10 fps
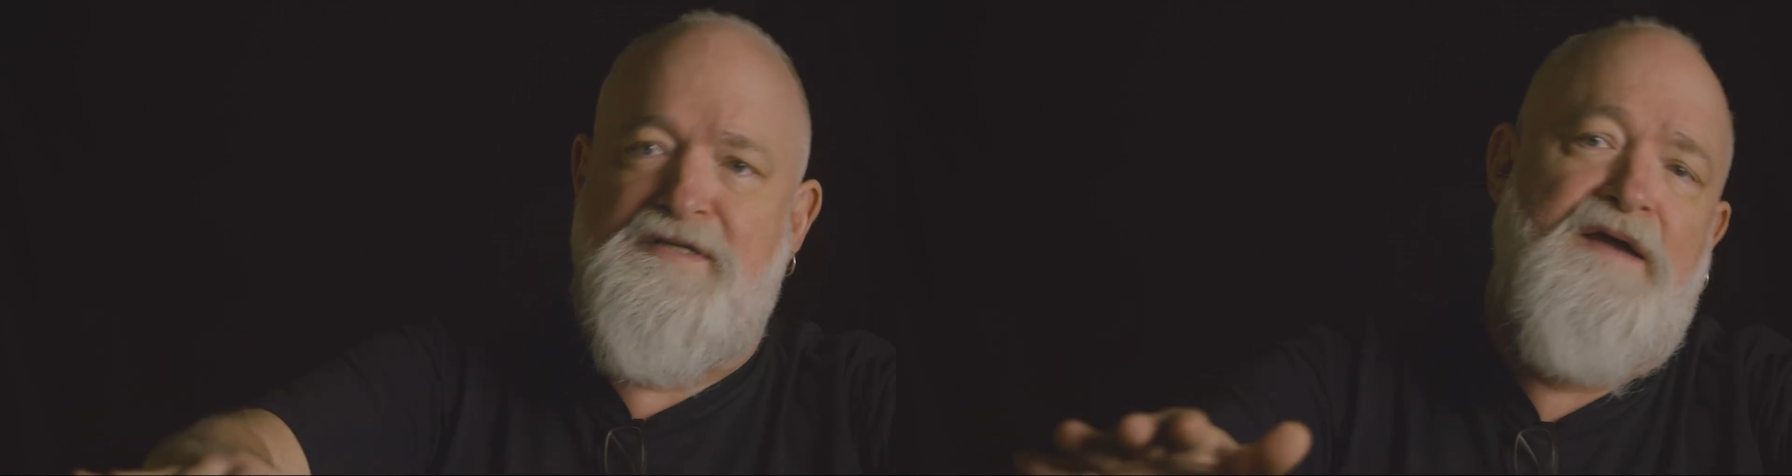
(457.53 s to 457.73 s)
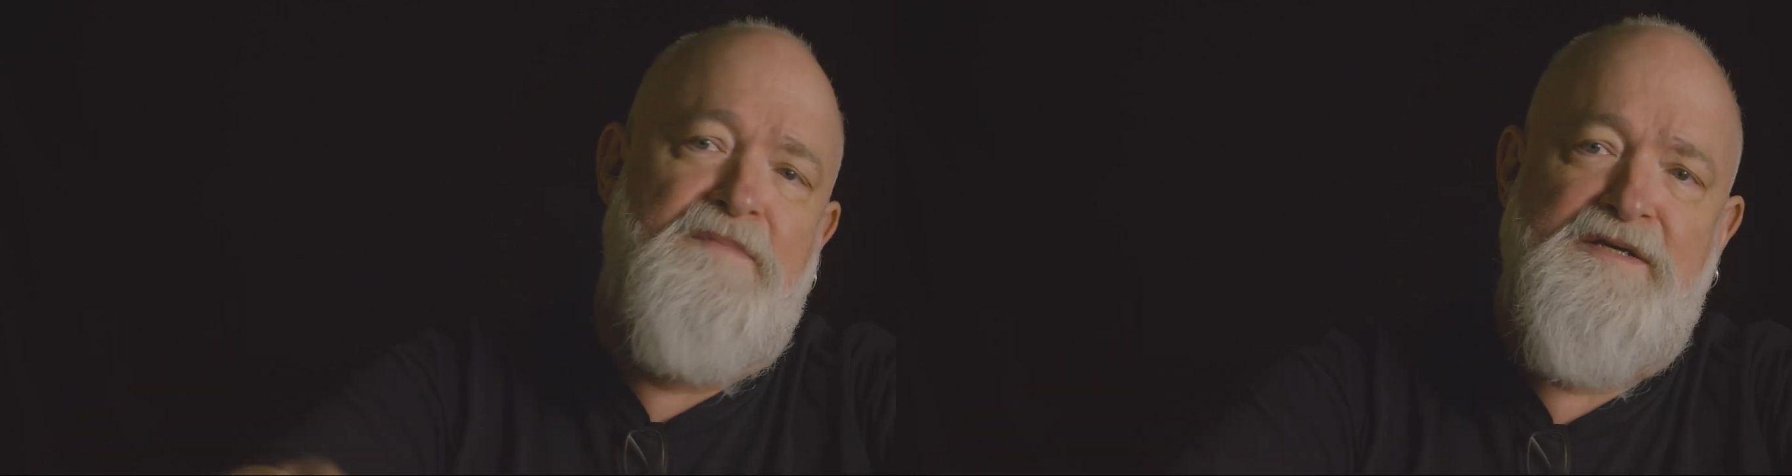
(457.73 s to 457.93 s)

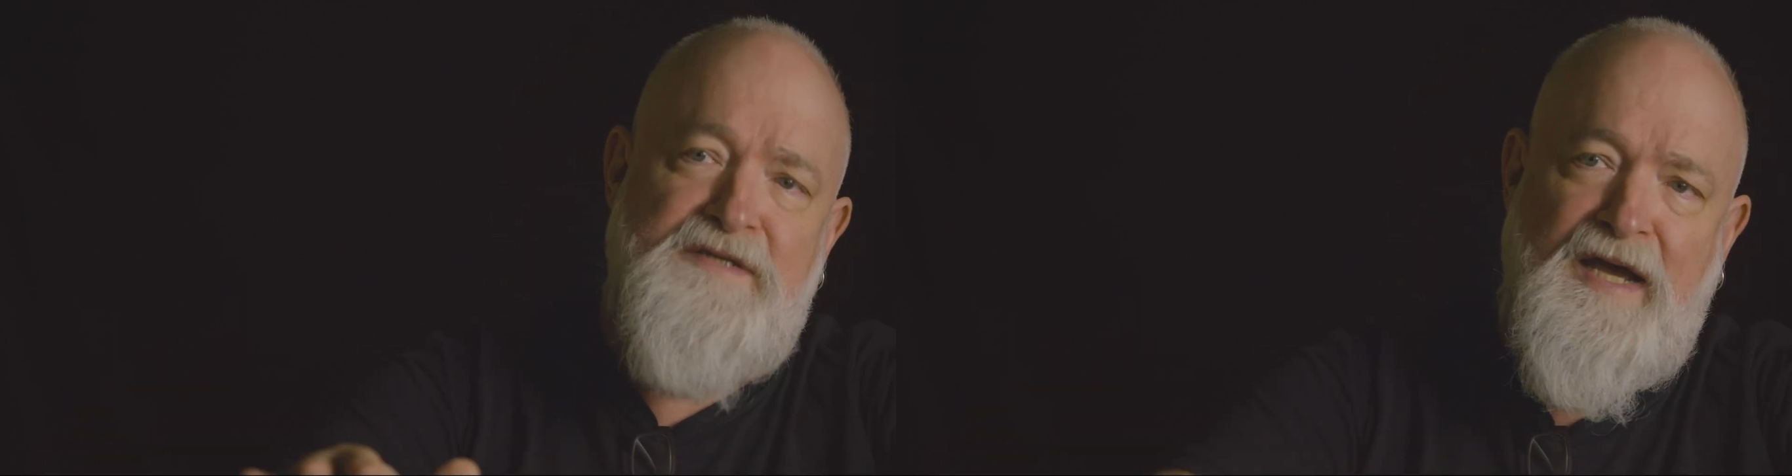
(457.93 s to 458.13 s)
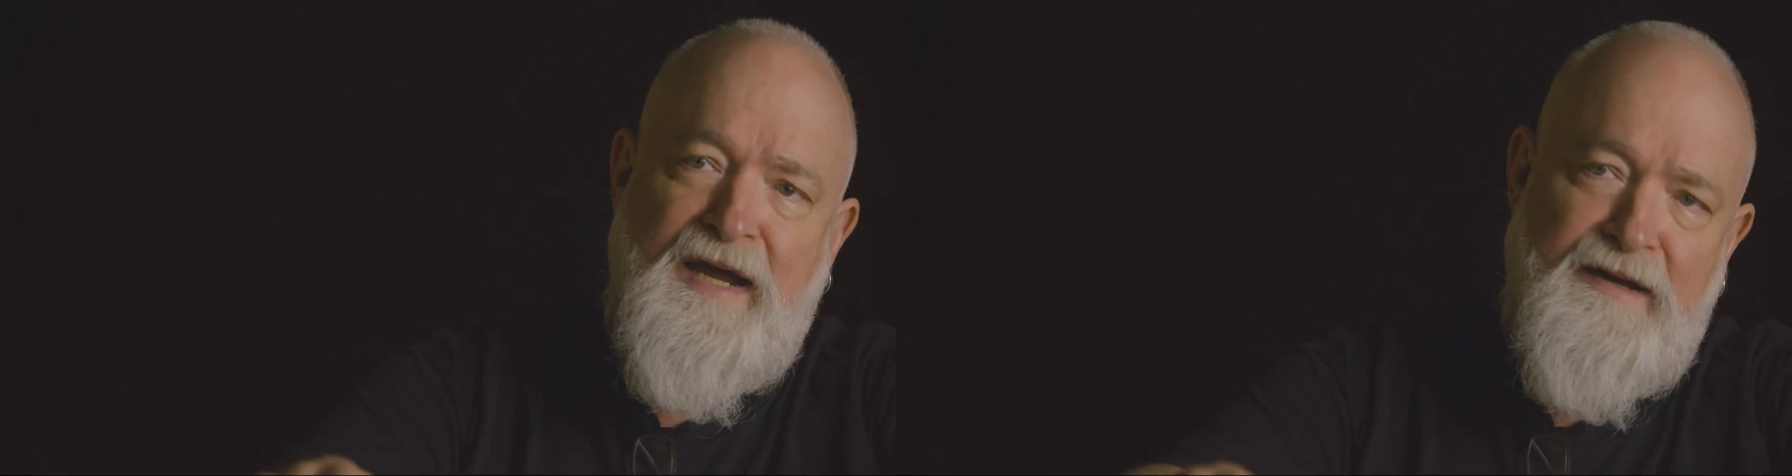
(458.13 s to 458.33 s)
side by
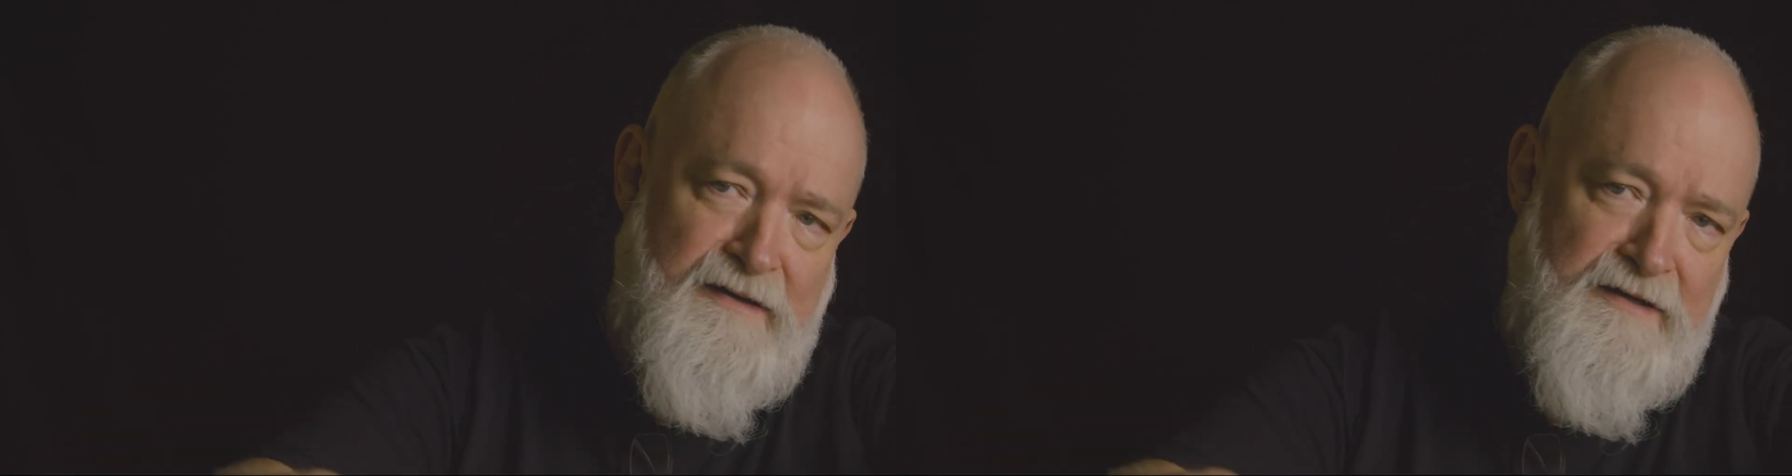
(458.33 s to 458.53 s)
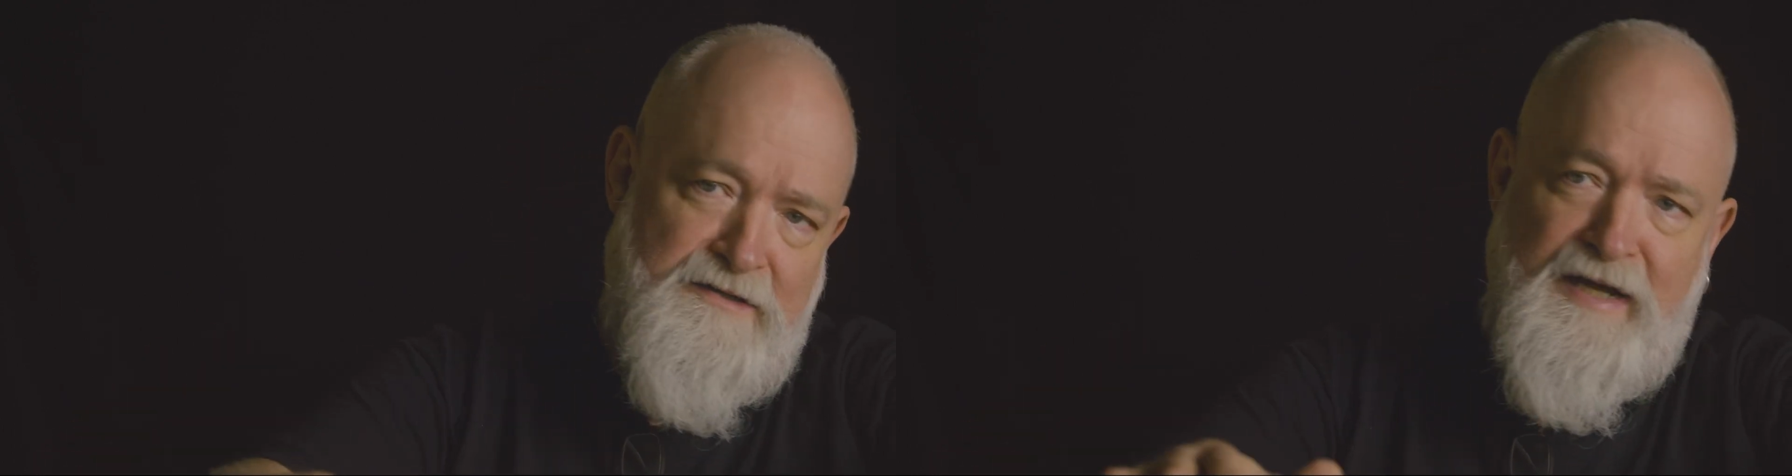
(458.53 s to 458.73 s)
side
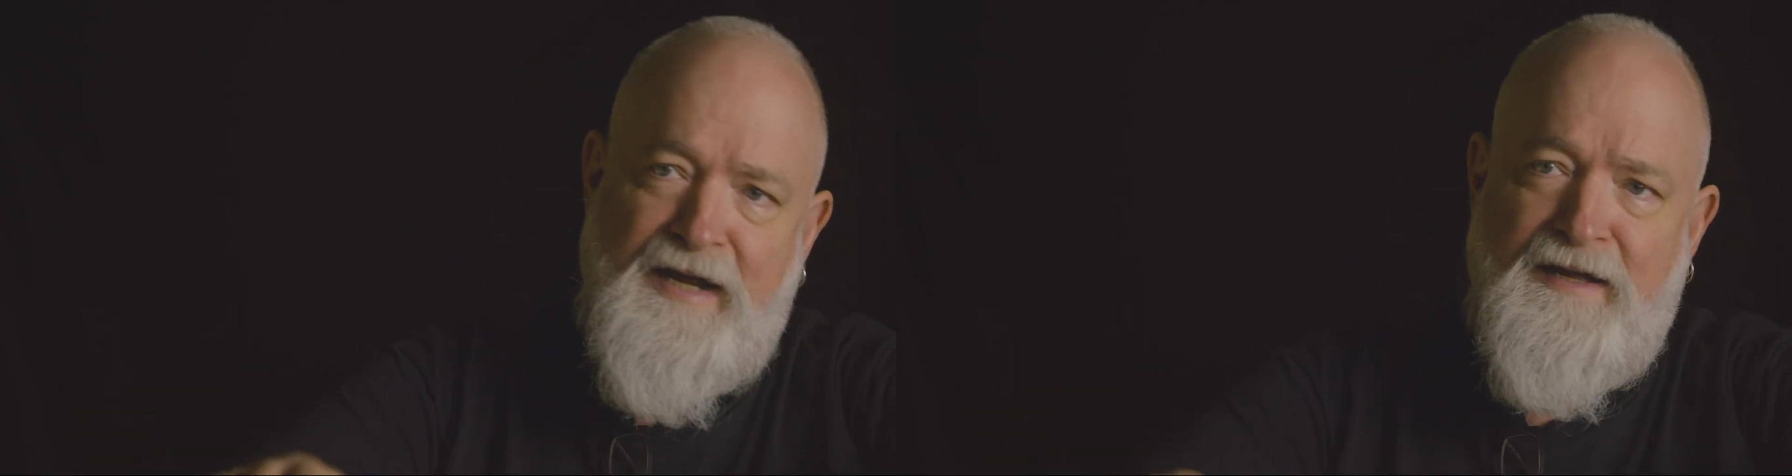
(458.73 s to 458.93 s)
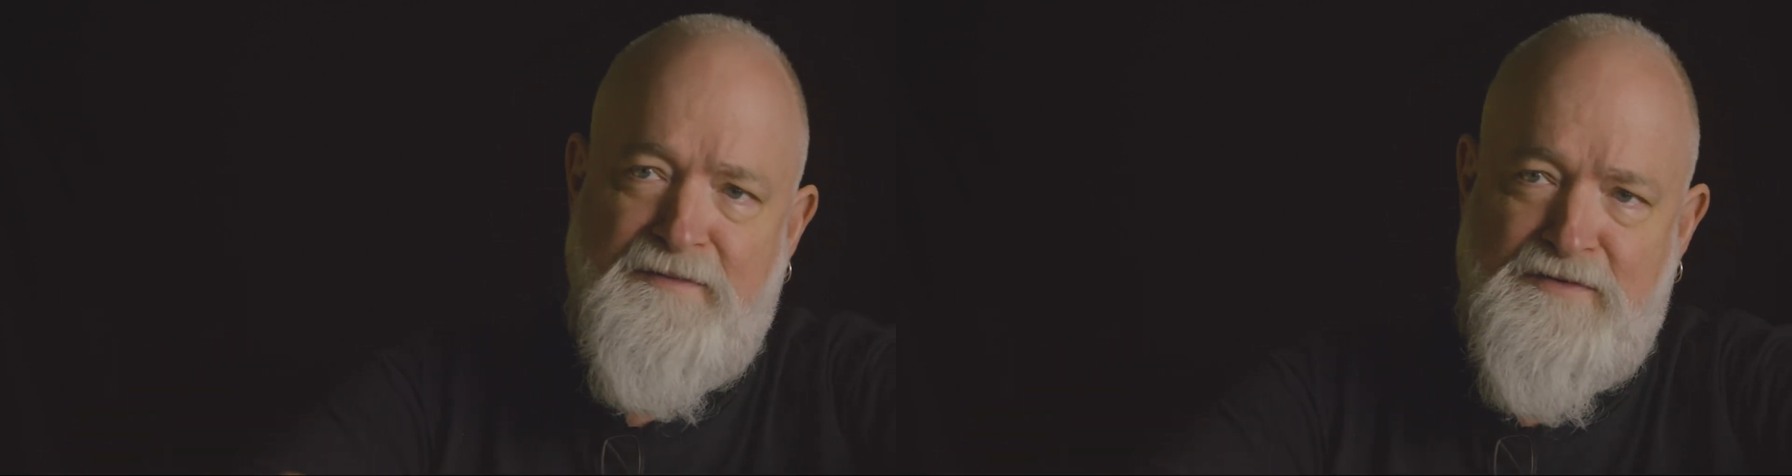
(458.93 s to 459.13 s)
in these
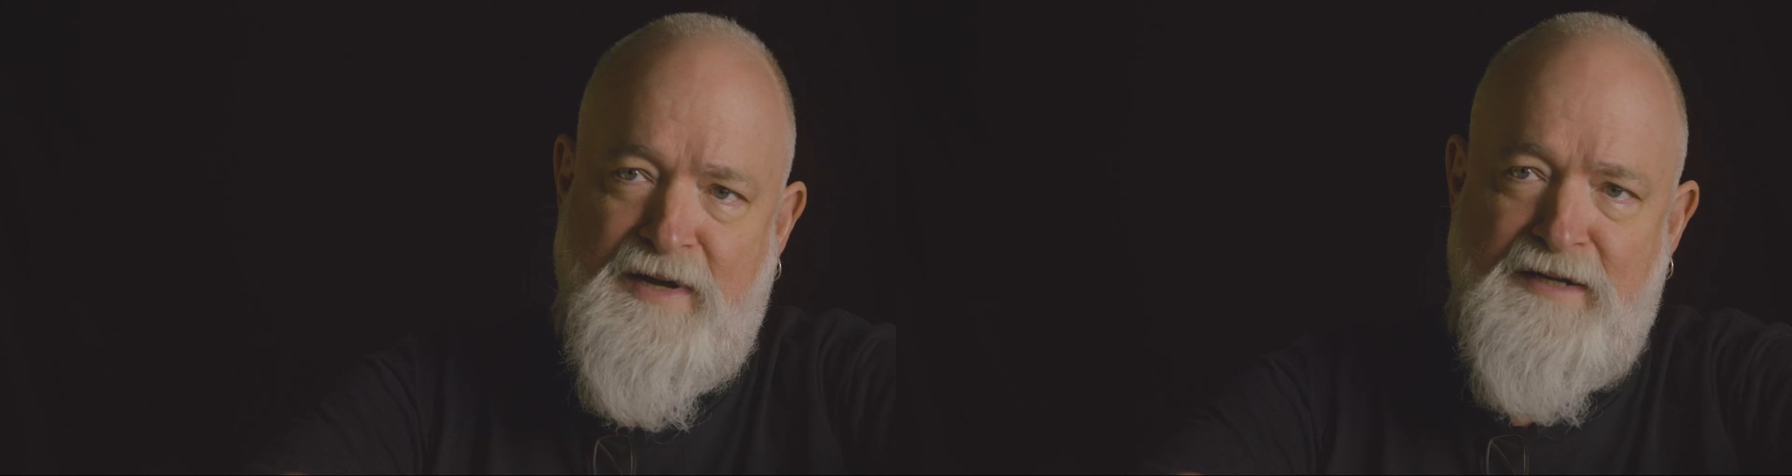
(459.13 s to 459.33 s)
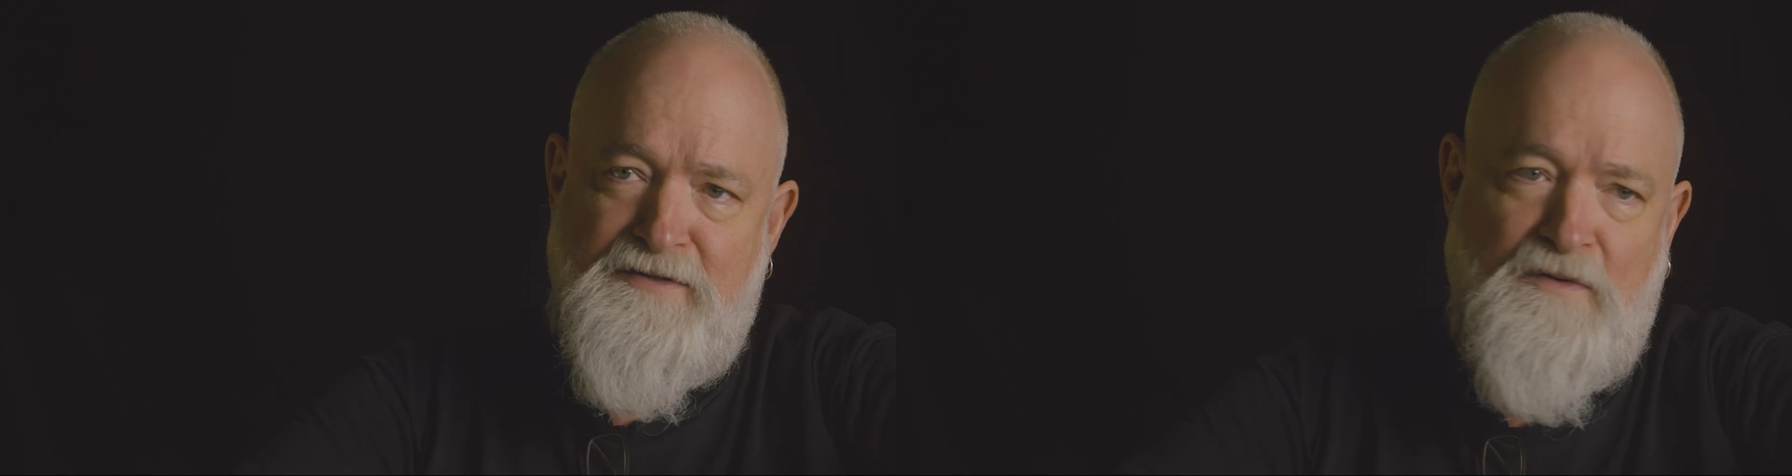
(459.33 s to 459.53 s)
stadiums, right?